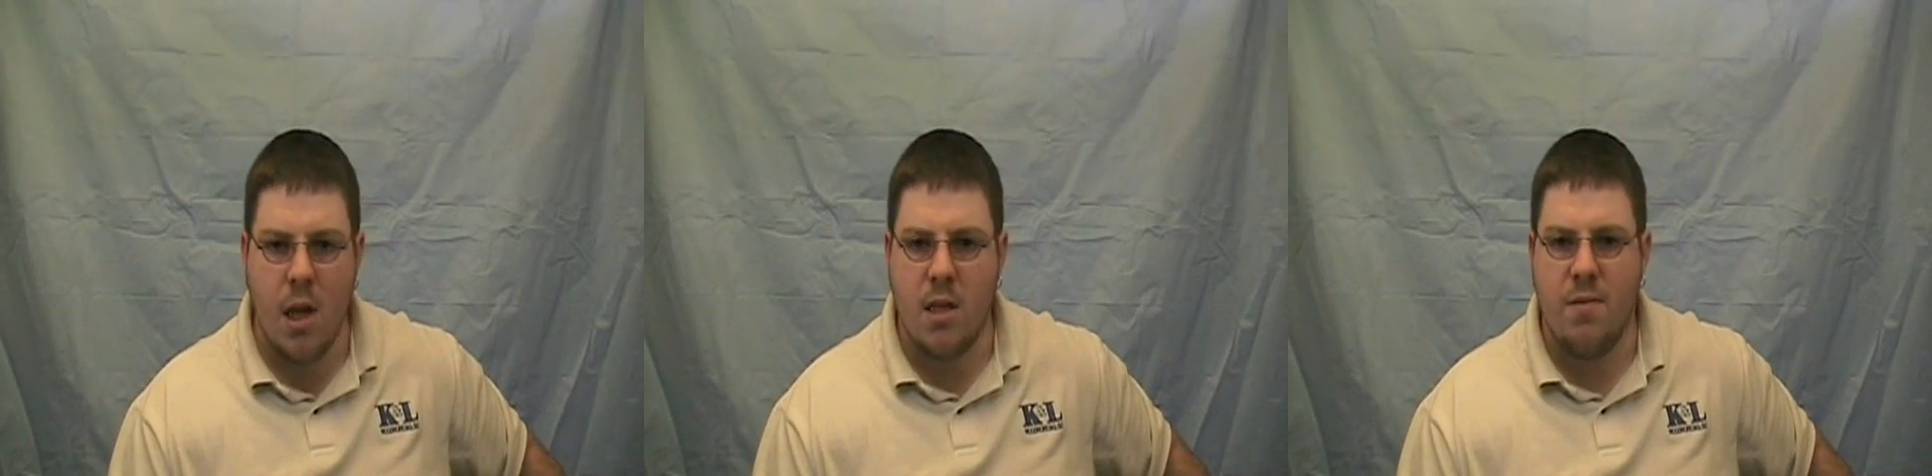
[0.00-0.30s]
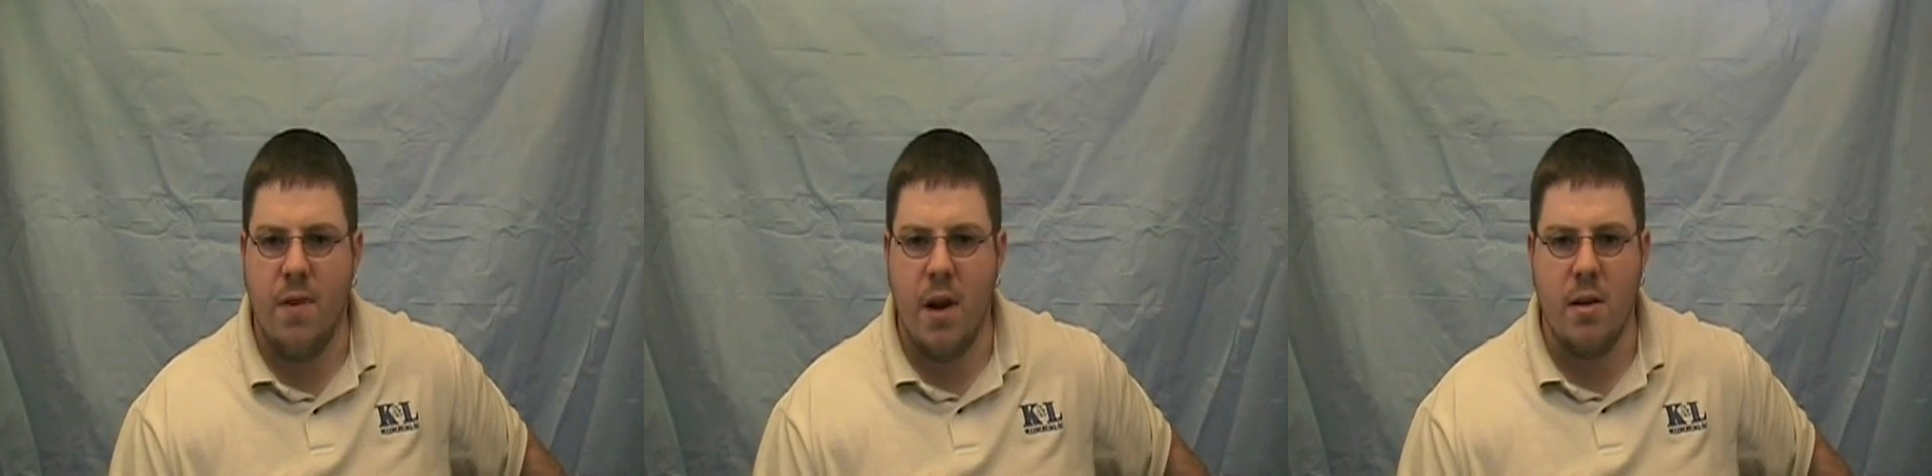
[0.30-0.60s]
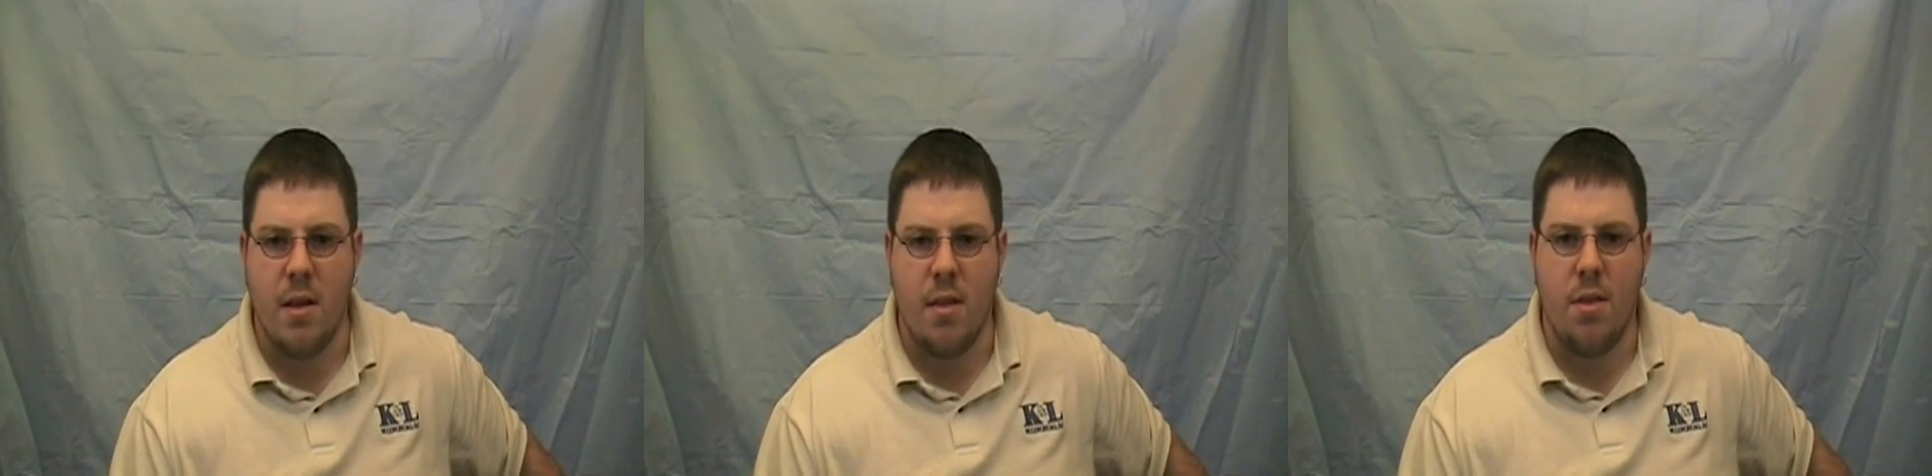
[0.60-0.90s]
It's
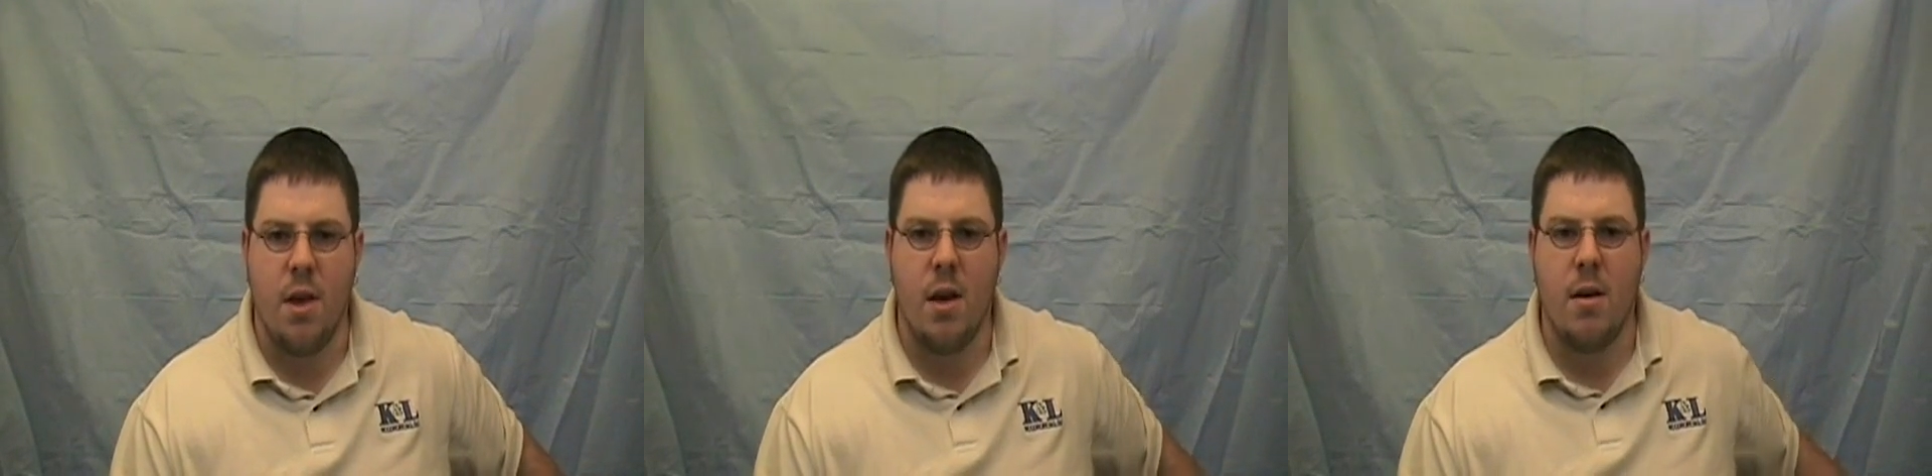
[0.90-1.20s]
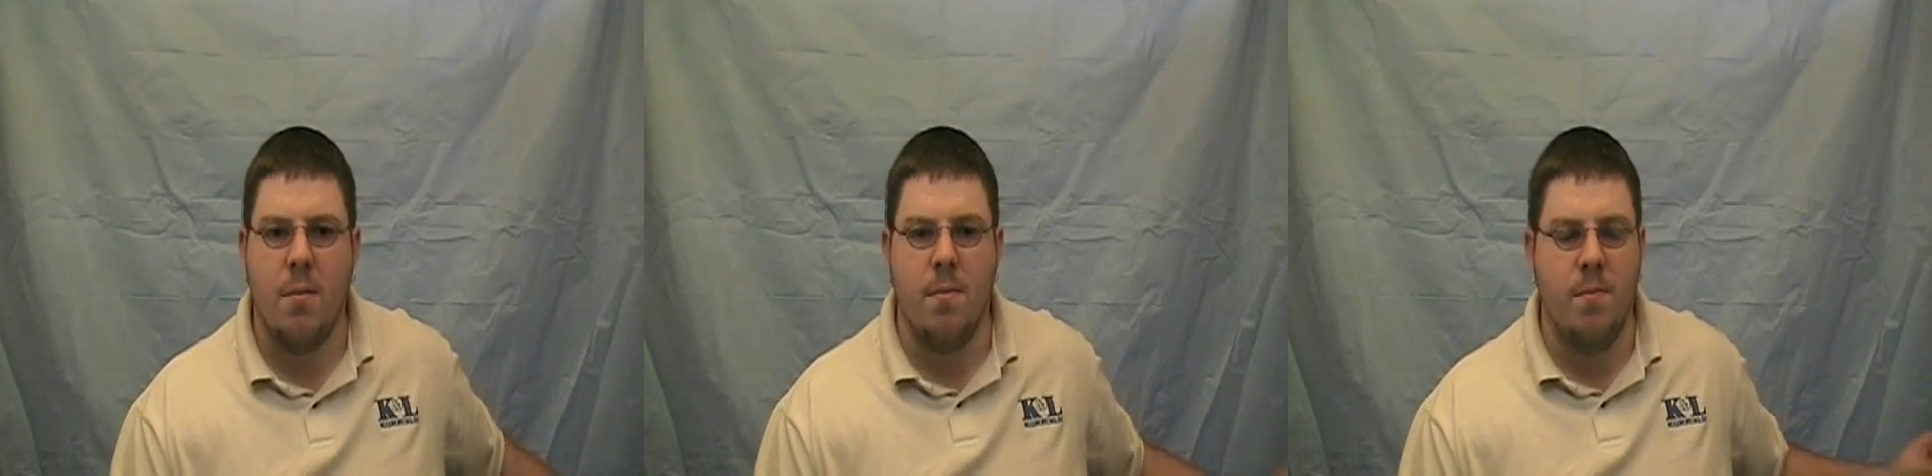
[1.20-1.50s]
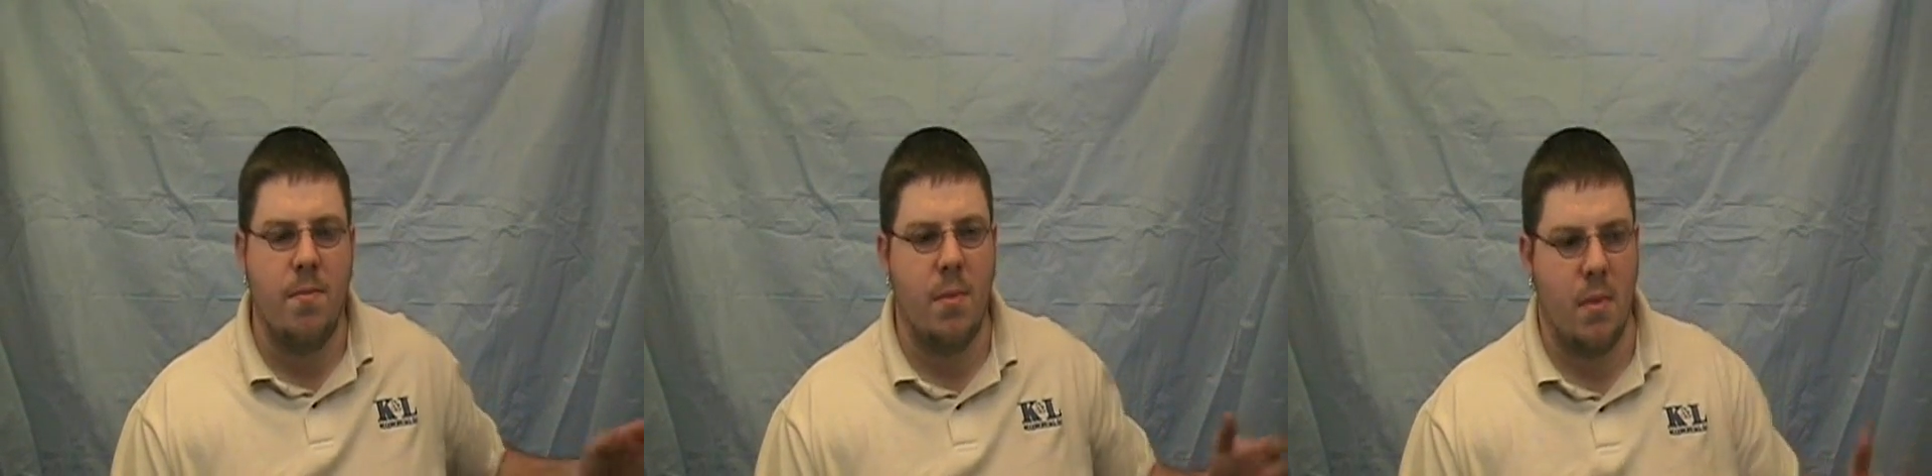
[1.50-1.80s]
fairly thick.
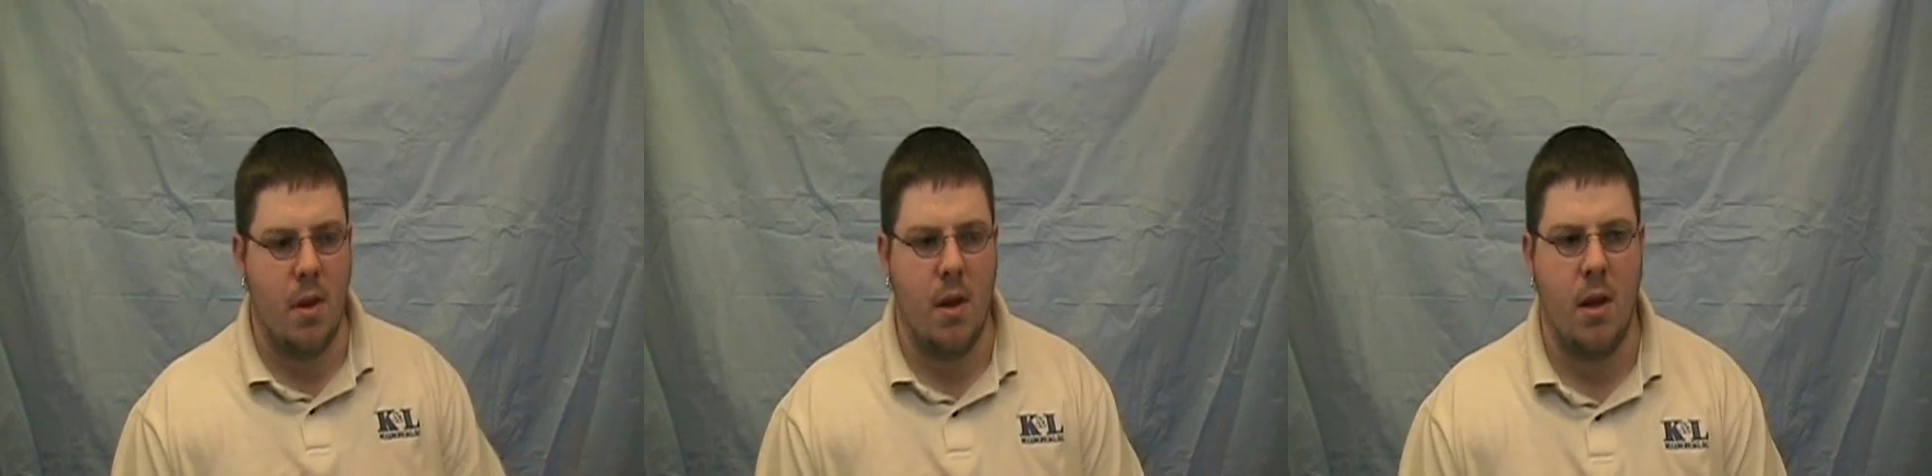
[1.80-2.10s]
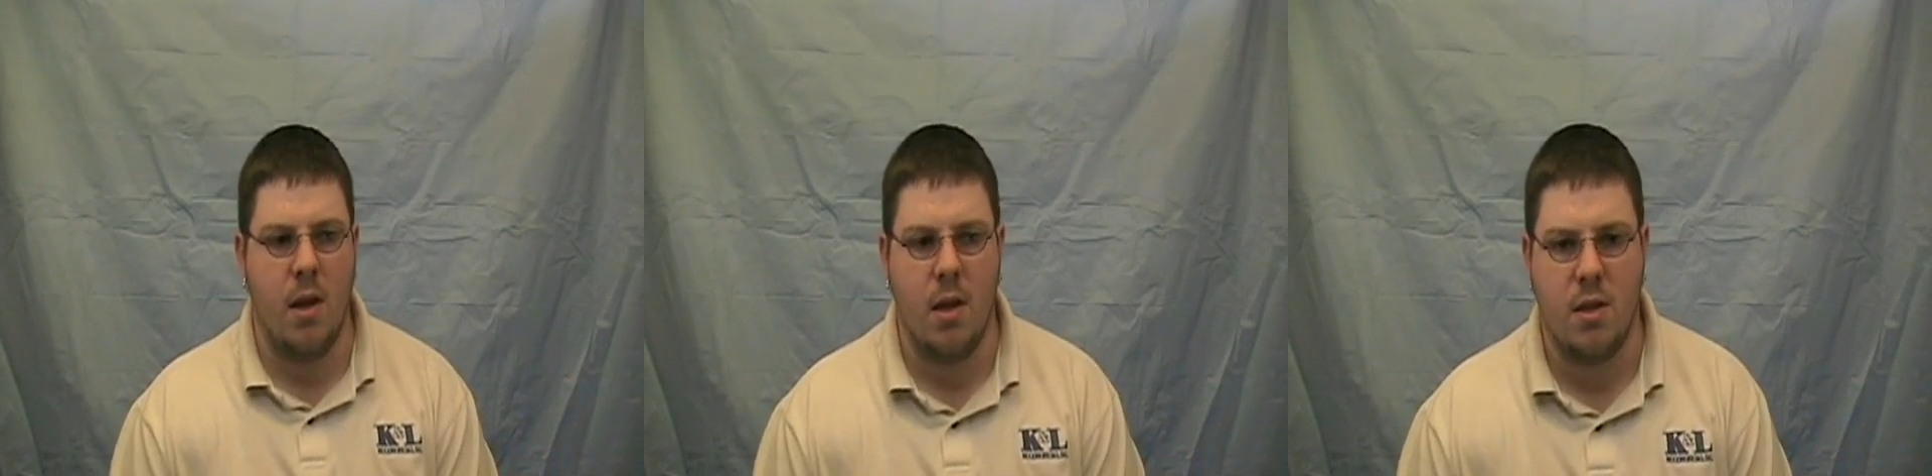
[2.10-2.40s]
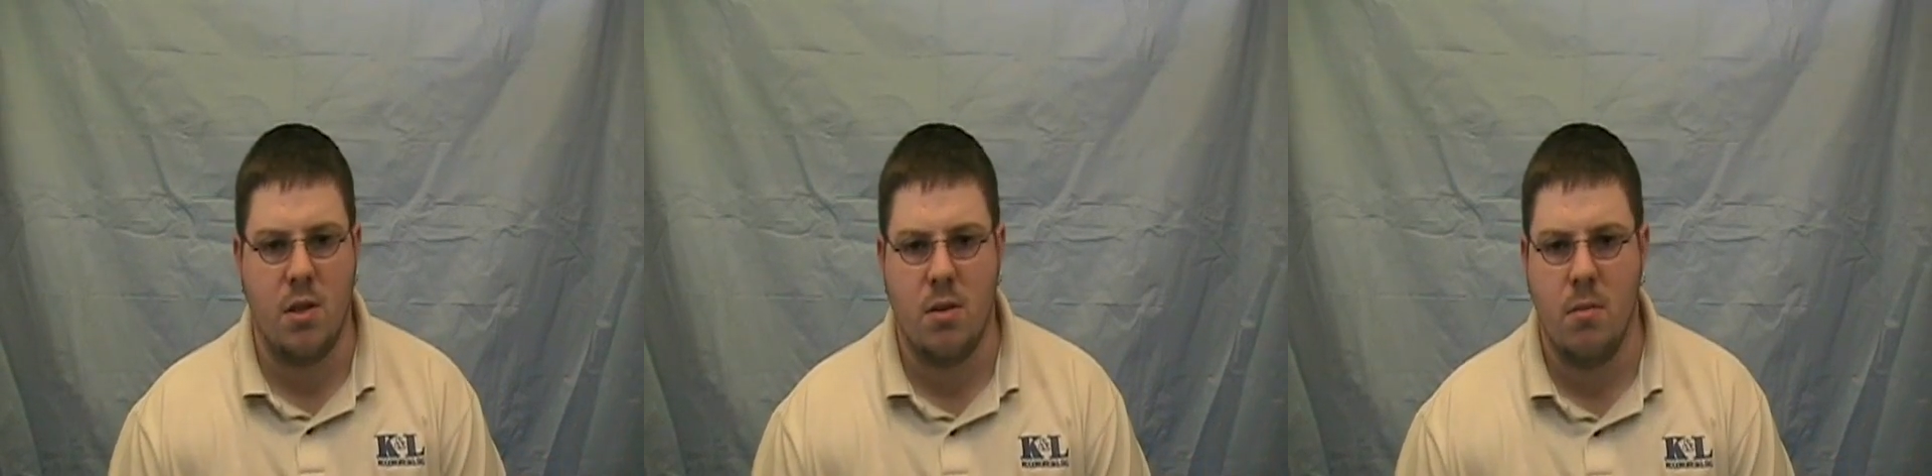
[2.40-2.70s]

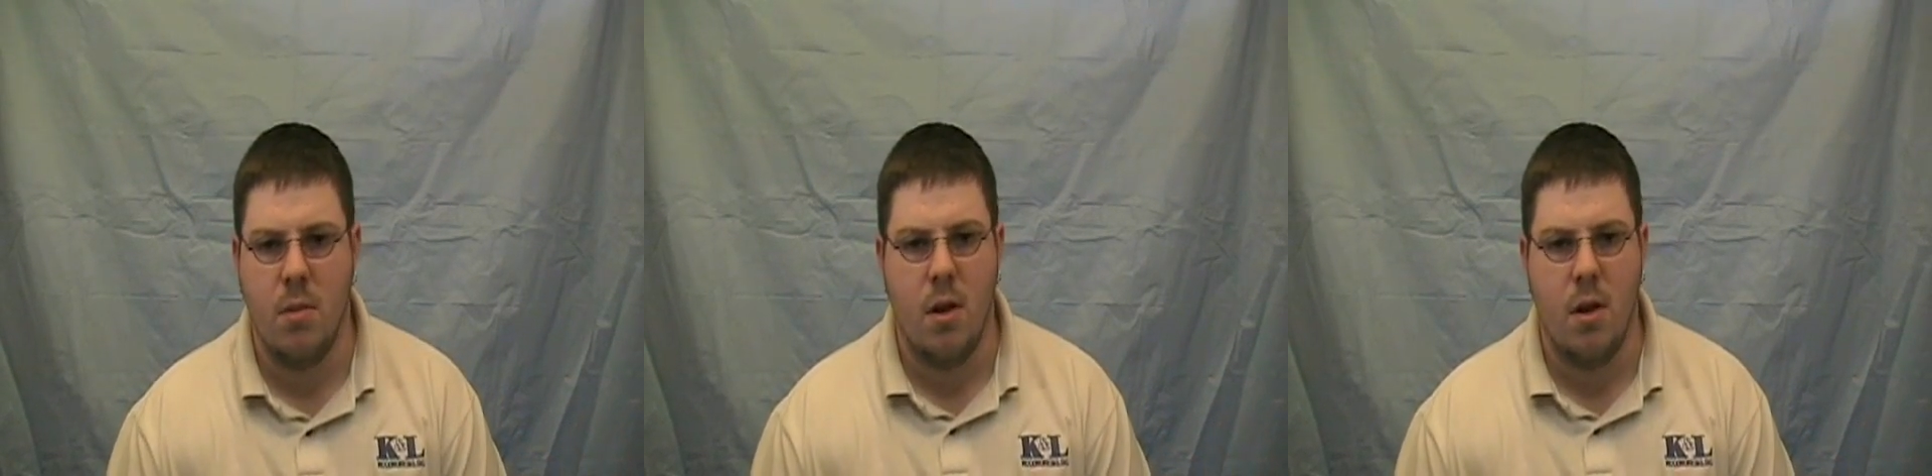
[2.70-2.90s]
It's